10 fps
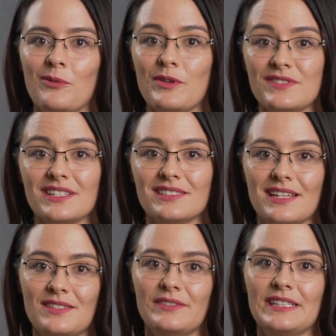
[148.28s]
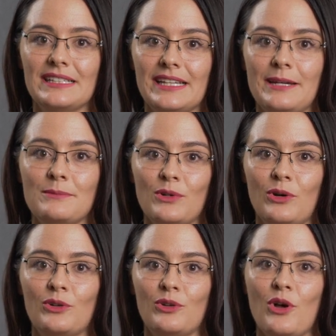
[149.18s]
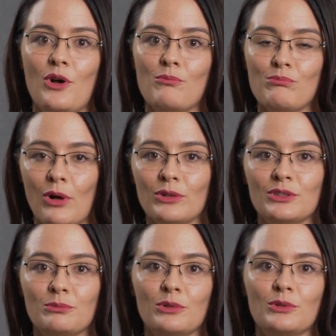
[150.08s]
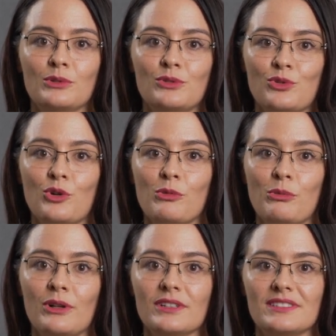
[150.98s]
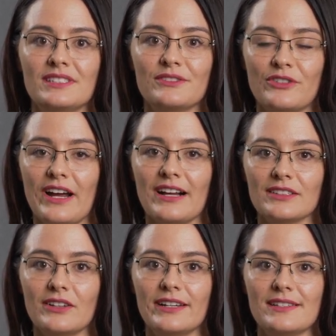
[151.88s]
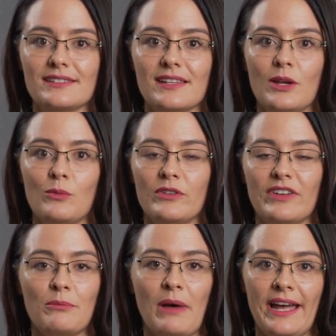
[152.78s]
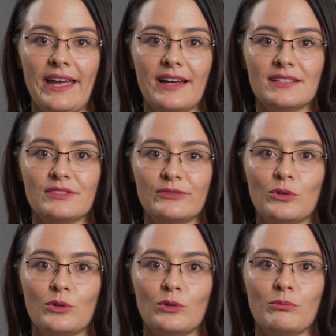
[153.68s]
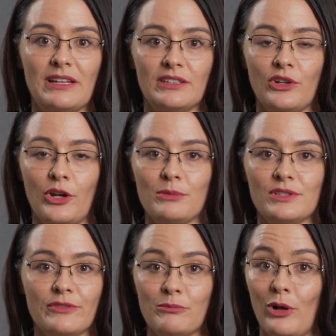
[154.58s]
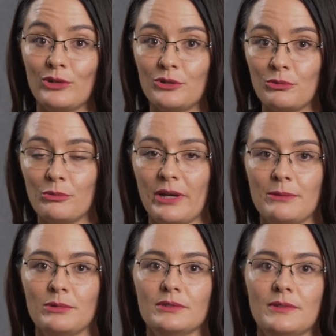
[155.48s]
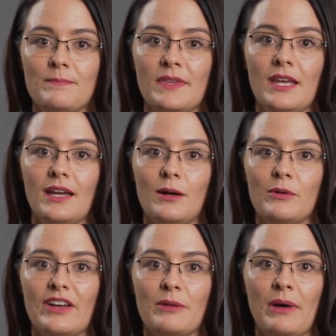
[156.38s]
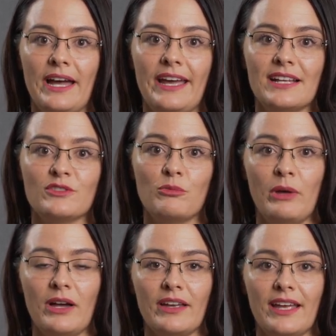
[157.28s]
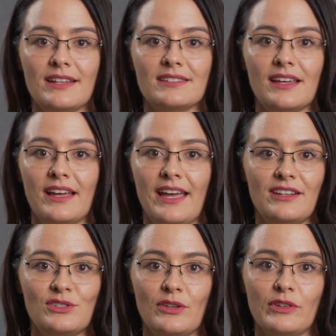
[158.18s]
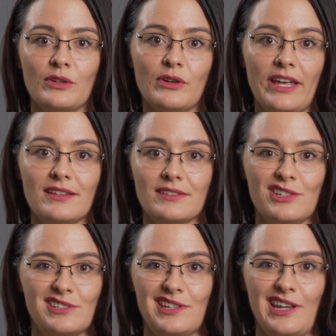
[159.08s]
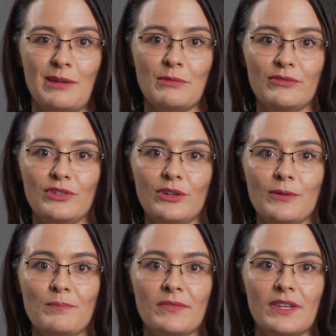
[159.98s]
We've successfully claimed on multiple trauma policies for our clients. We've had payouts for melanomas for multiple people. We've had payouts for bowel cancer and esophageal cancer, just to name a few.